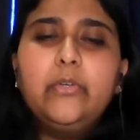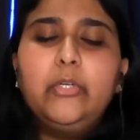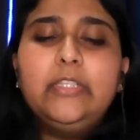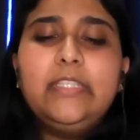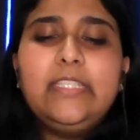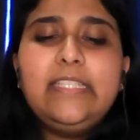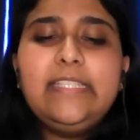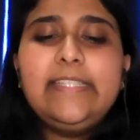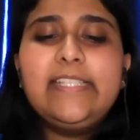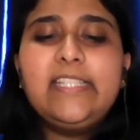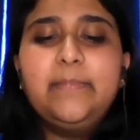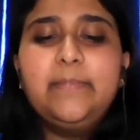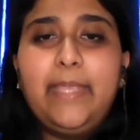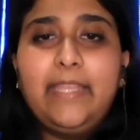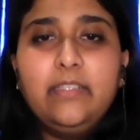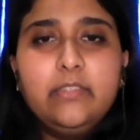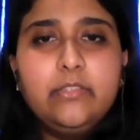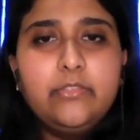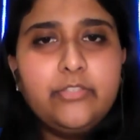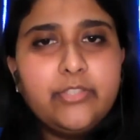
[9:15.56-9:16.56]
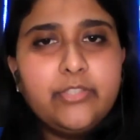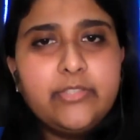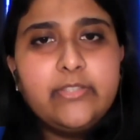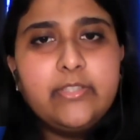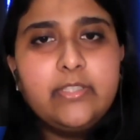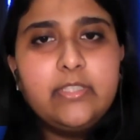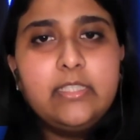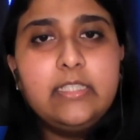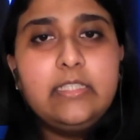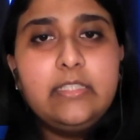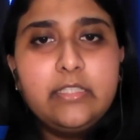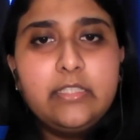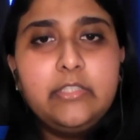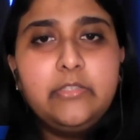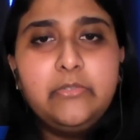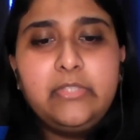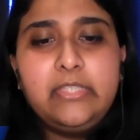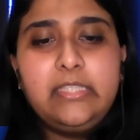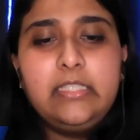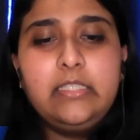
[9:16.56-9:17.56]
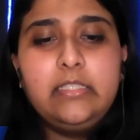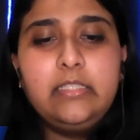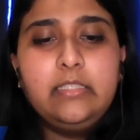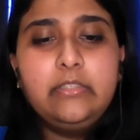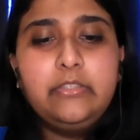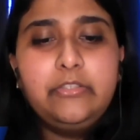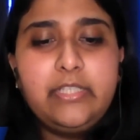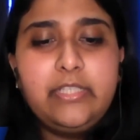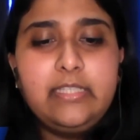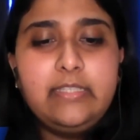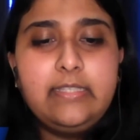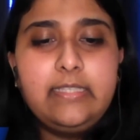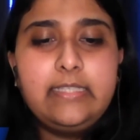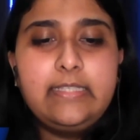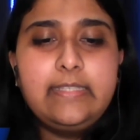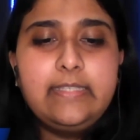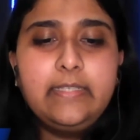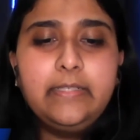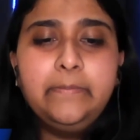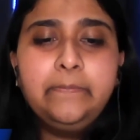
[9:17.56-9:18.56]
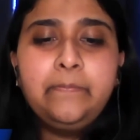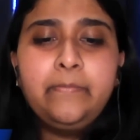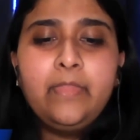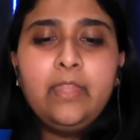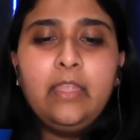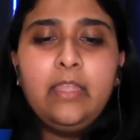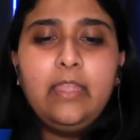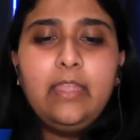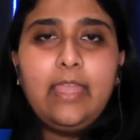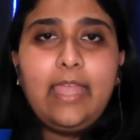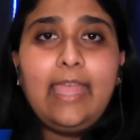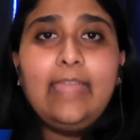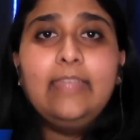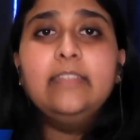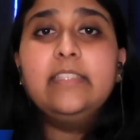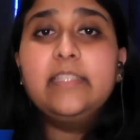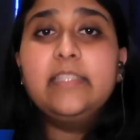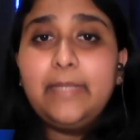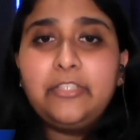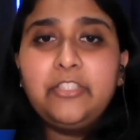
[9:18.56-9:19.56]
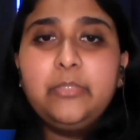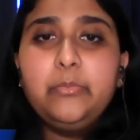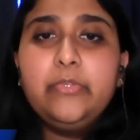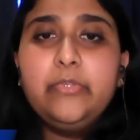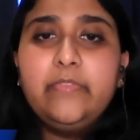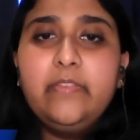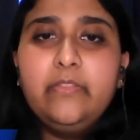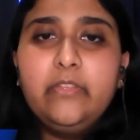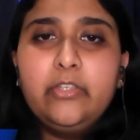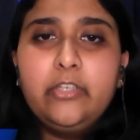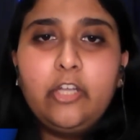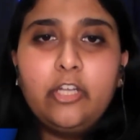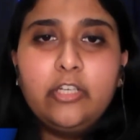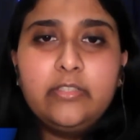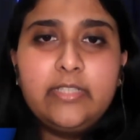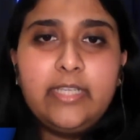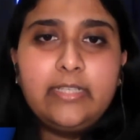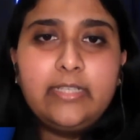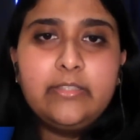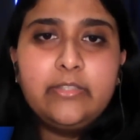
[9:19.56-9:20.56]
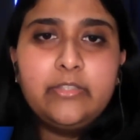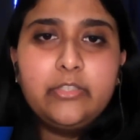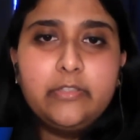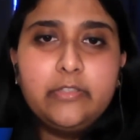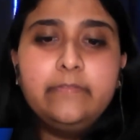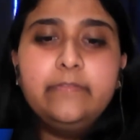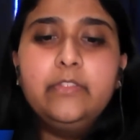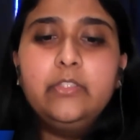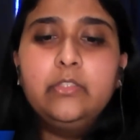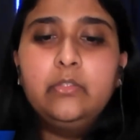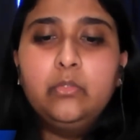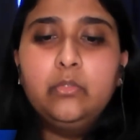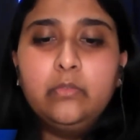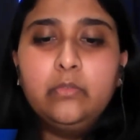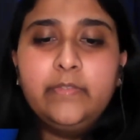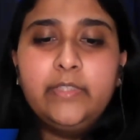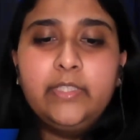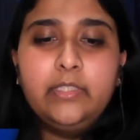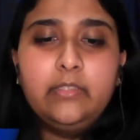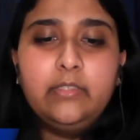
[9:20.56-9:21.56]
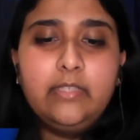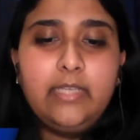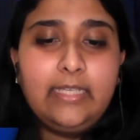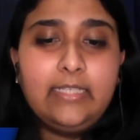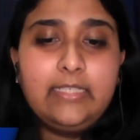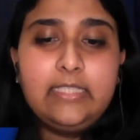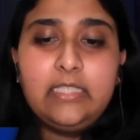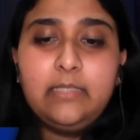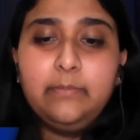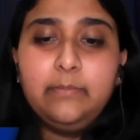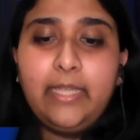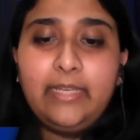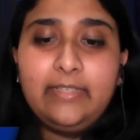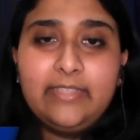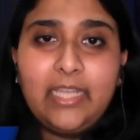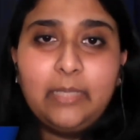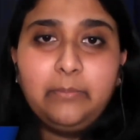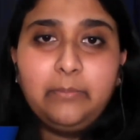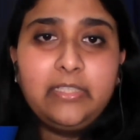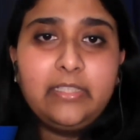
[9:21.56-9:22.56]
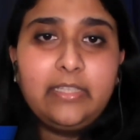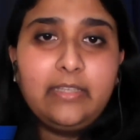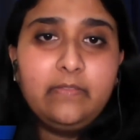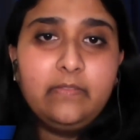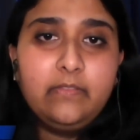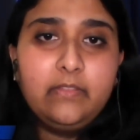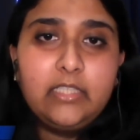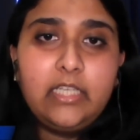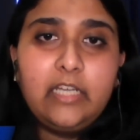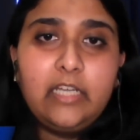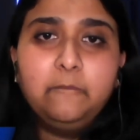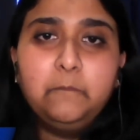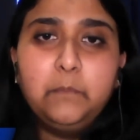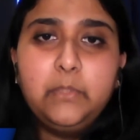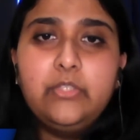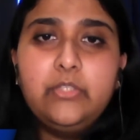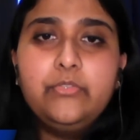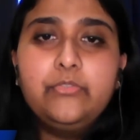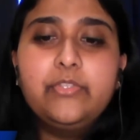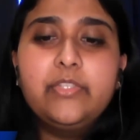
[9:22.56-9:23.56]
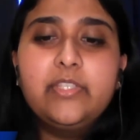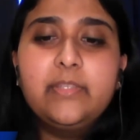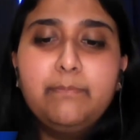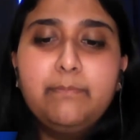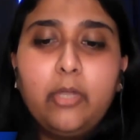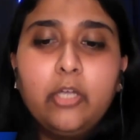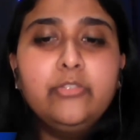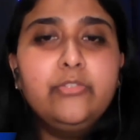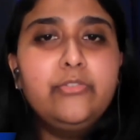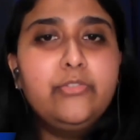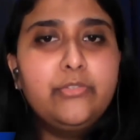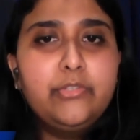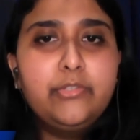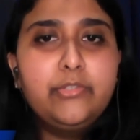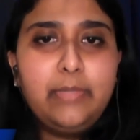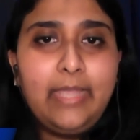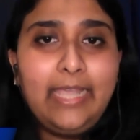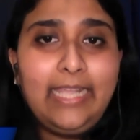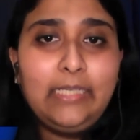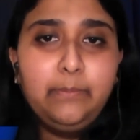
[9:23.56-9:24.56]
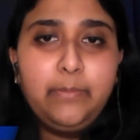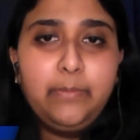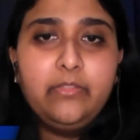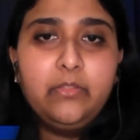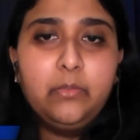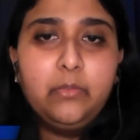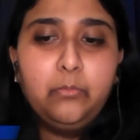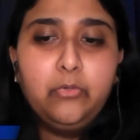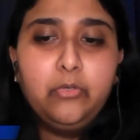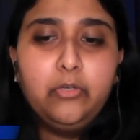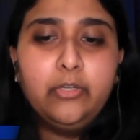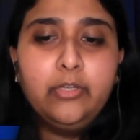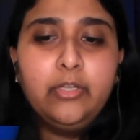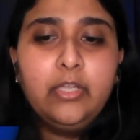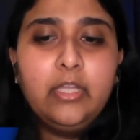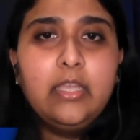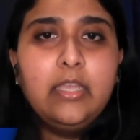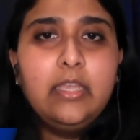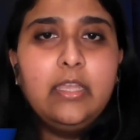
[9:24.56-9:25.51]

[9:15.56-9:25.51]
all these expenditures continuously increasing, sir, and especially within the context of the COVID-19 pandemic and the government's response to helping the poor,